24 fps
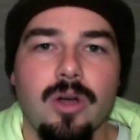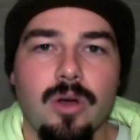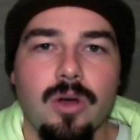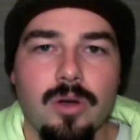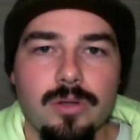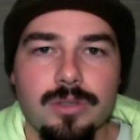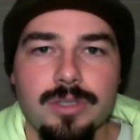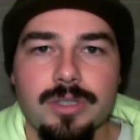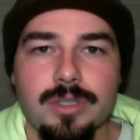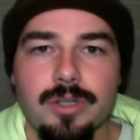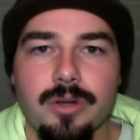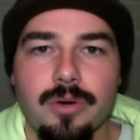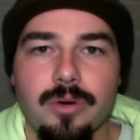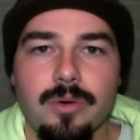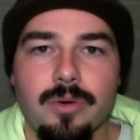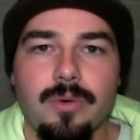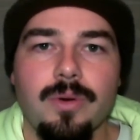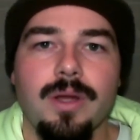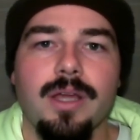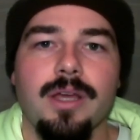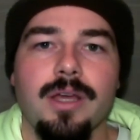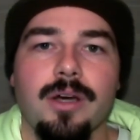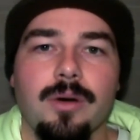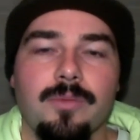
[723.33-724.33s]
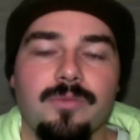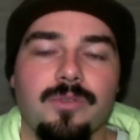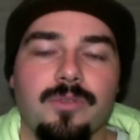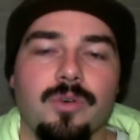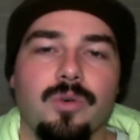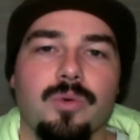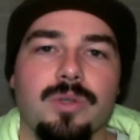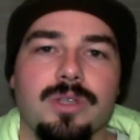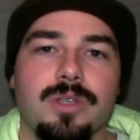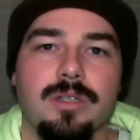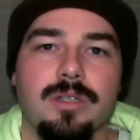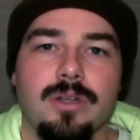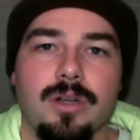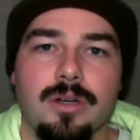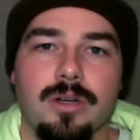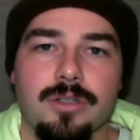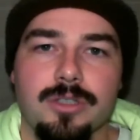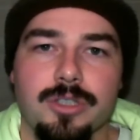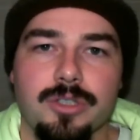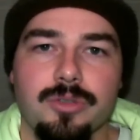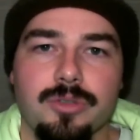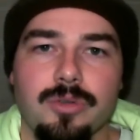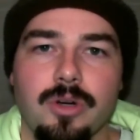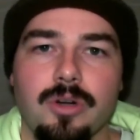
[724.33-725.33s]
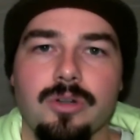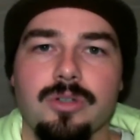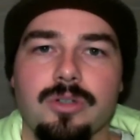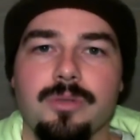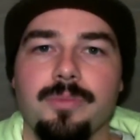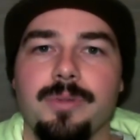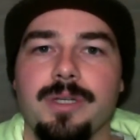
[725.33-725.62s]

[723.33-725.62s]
also helpful long stroke,